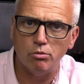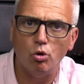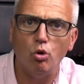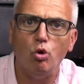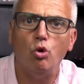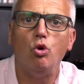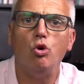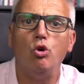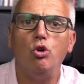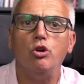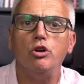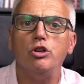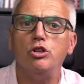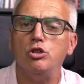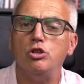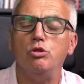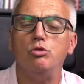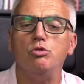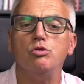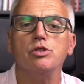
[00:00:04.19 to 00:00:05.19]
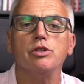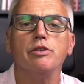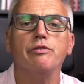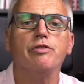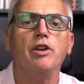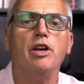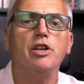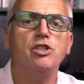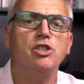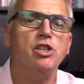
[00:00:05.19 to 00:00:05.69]
or use
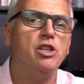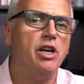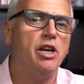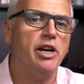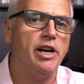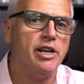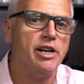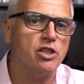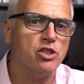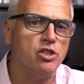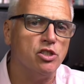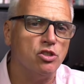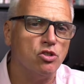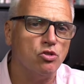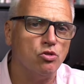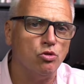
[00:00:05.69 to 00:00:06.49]
Flexi-Access